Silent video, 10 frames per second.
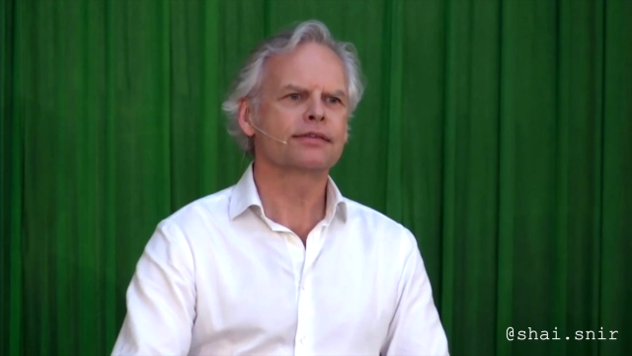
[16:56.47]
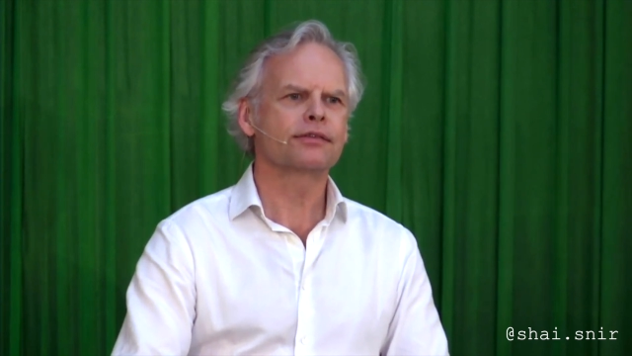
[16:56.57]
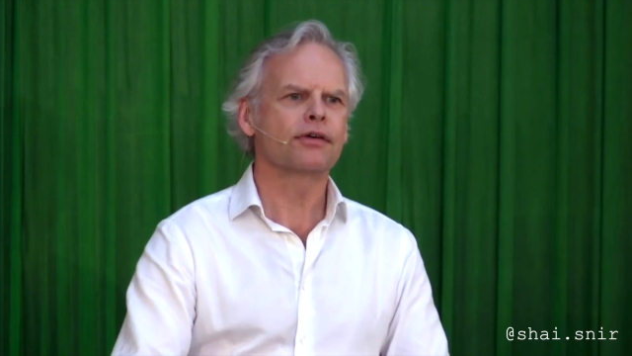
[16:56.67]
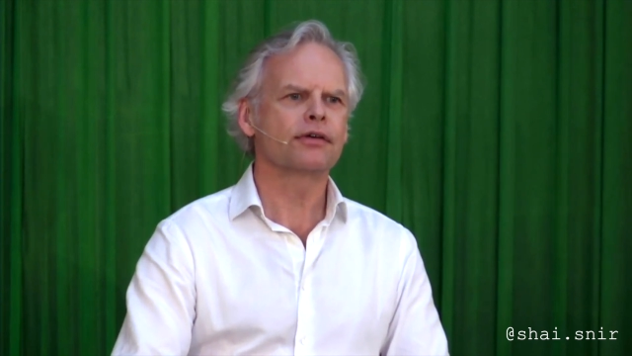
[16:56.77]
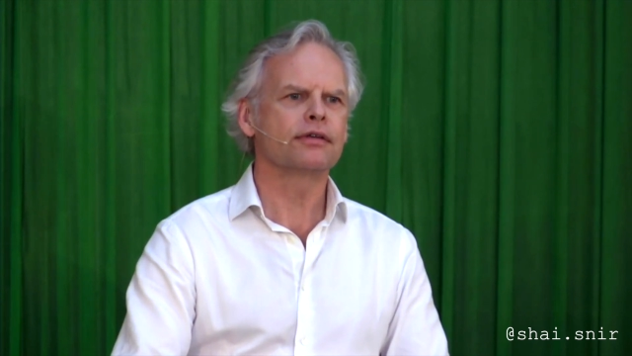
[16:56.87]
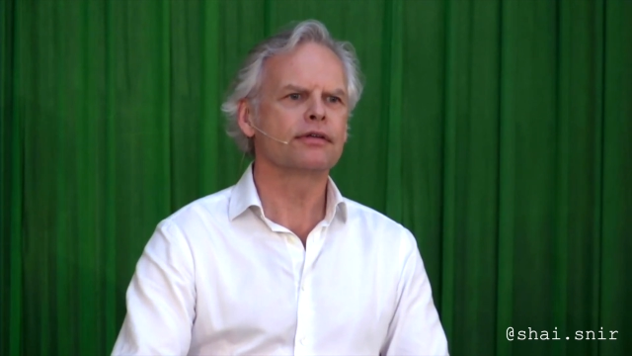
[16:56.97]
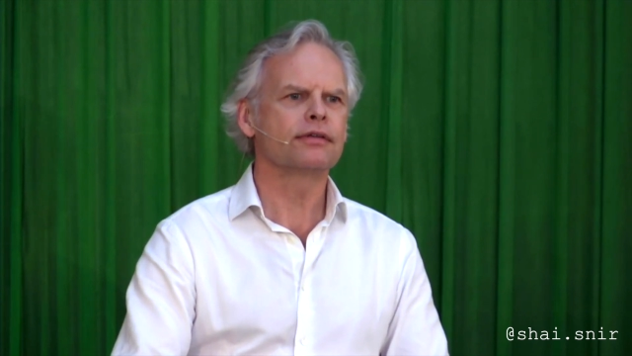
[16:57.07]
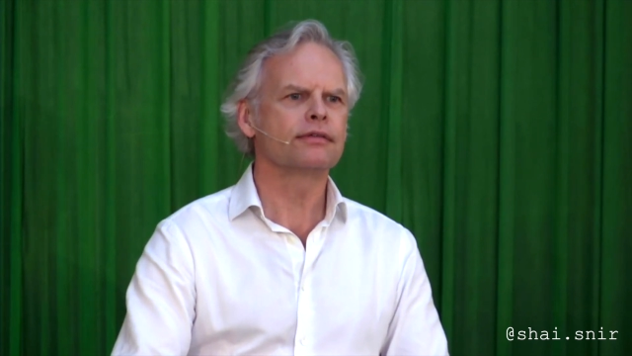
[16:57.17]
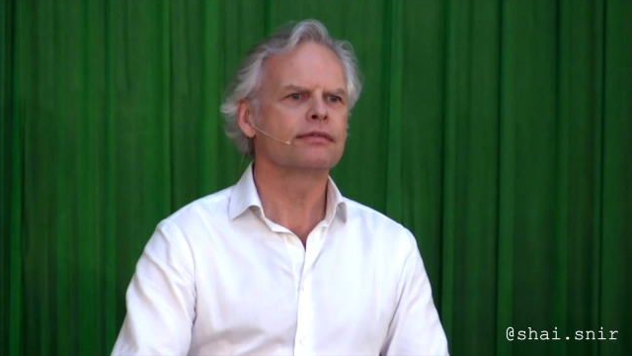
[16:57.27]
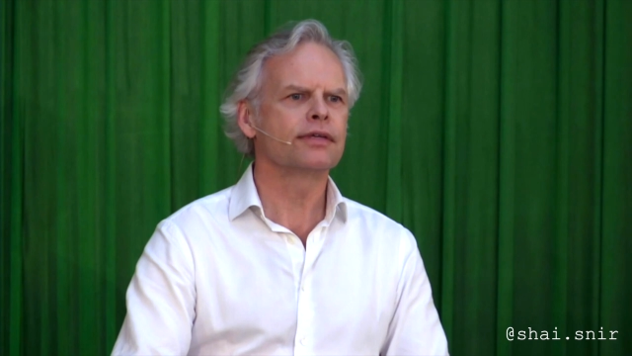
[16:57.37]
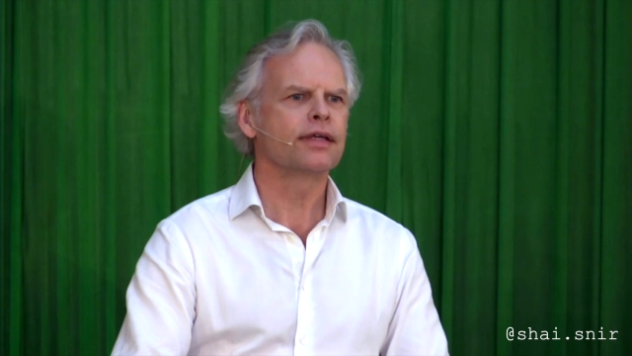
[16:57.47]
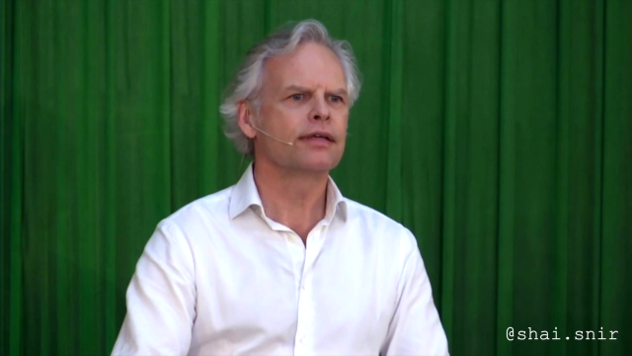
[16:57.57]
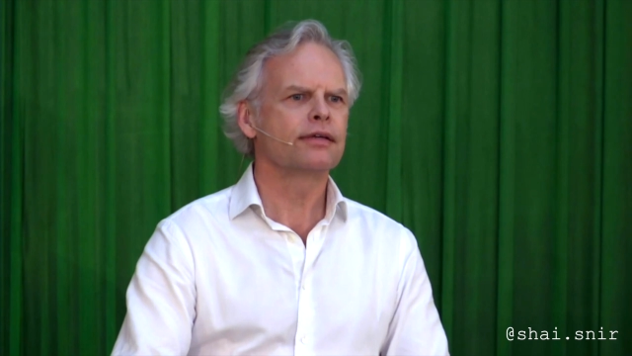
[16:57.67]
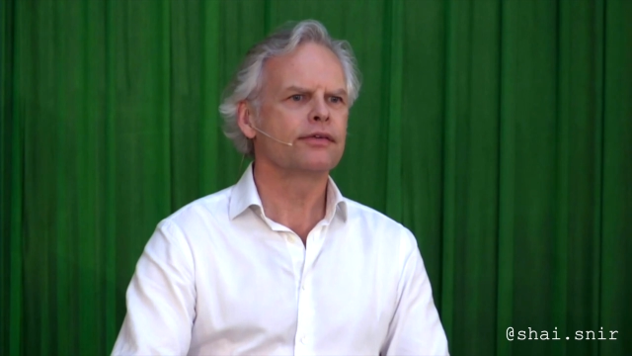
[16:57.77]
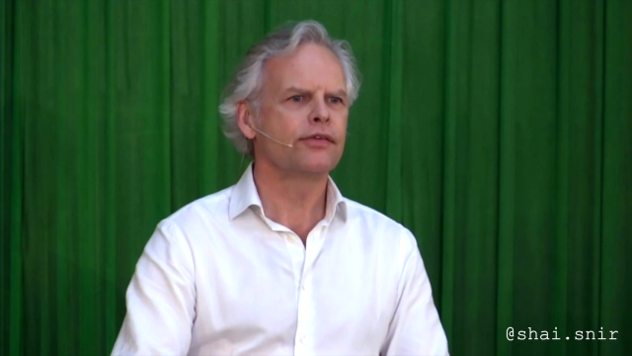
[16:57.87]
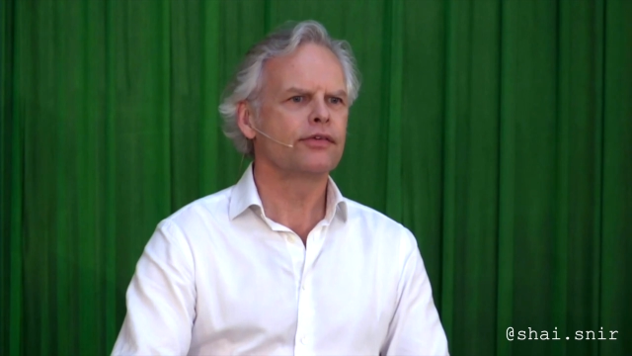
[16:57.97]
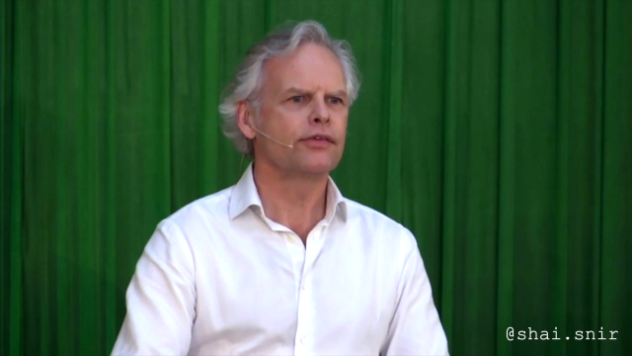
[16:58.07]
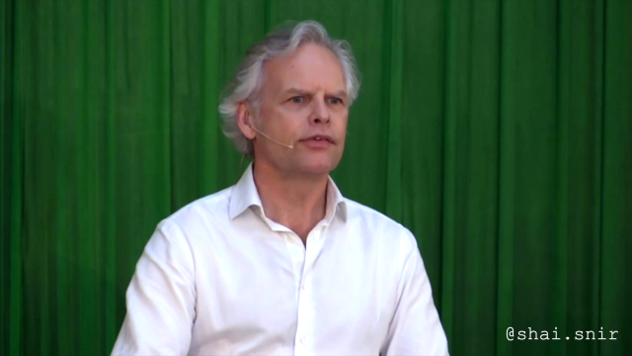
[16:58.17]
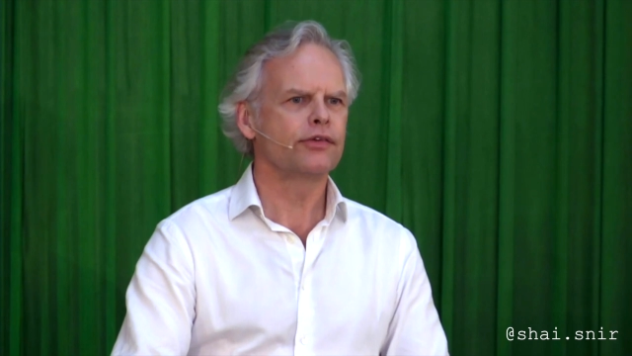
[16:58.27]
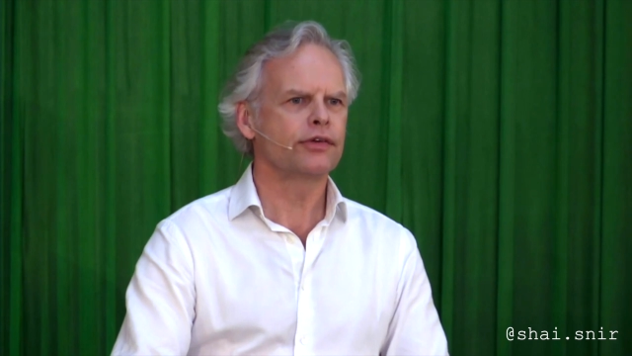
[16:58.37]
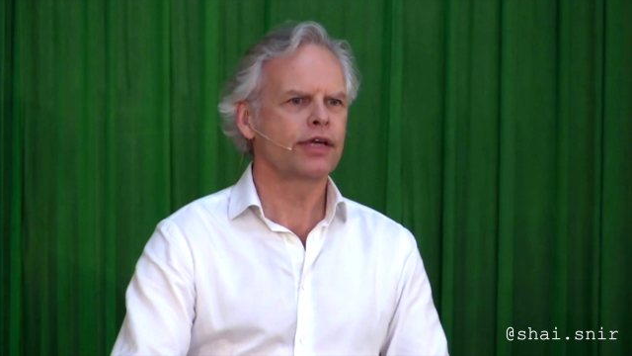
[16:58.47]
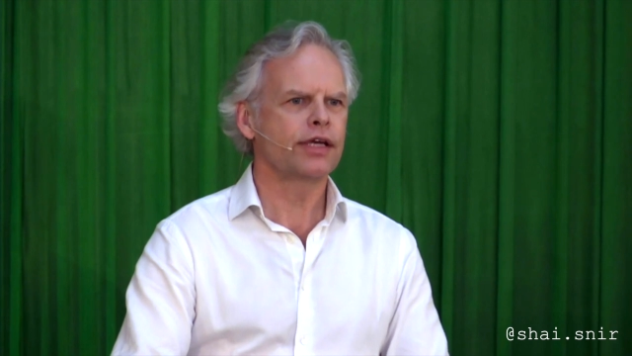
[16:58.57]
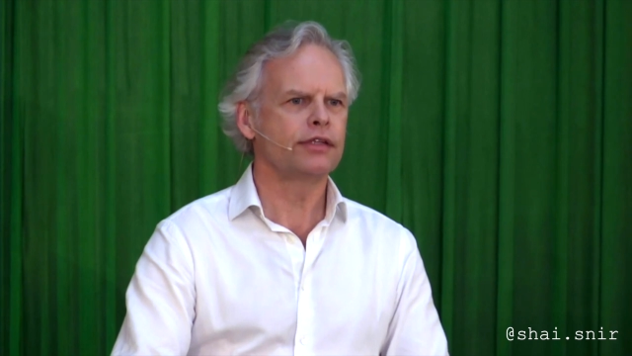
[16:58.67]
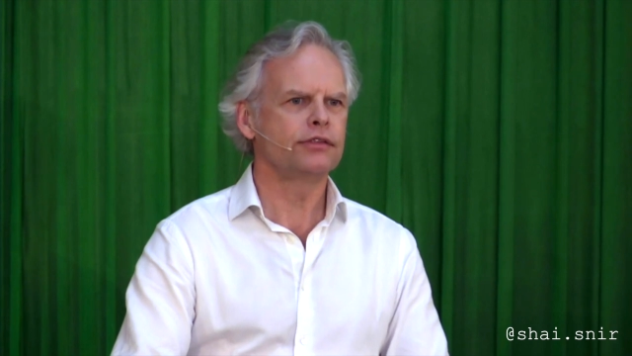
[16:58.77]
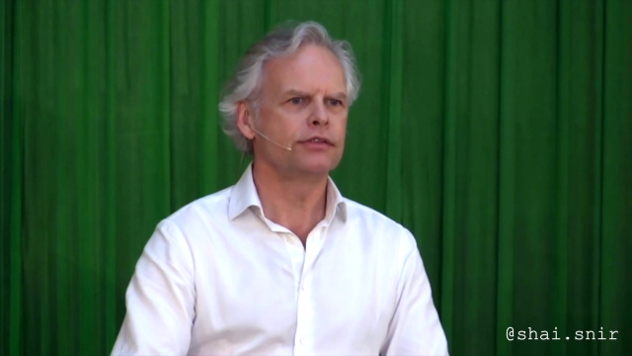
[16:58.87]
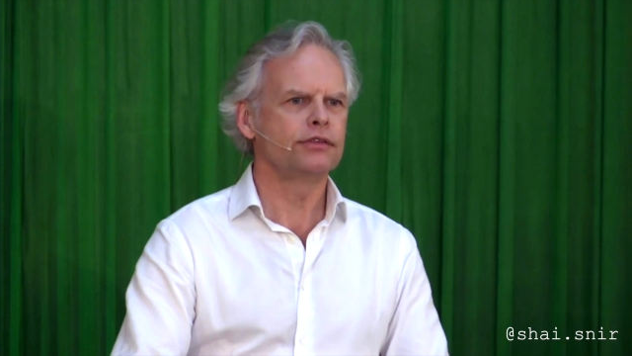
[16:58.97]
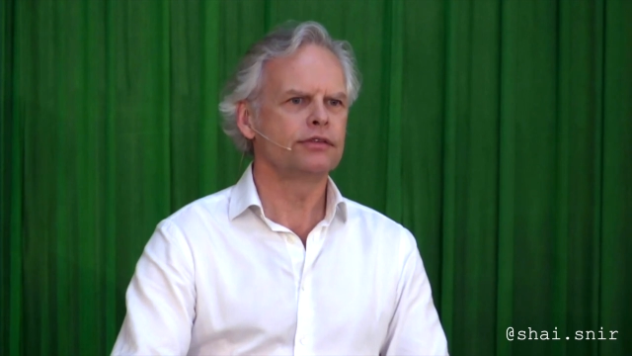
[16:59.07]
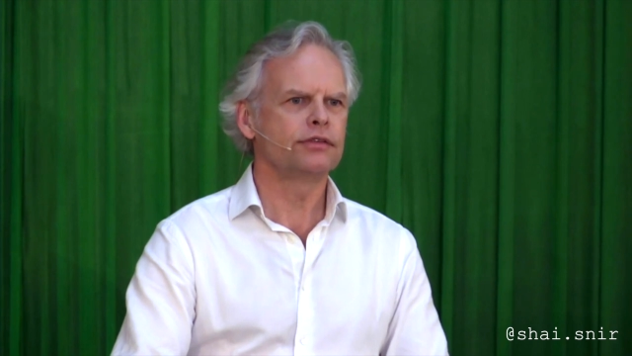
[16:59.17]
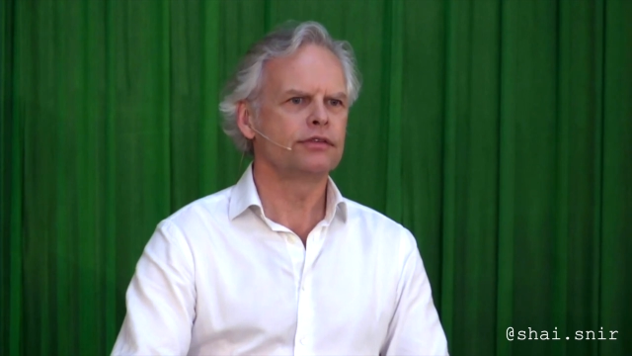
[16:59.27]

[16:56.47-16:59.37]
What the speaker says: stronger your cage.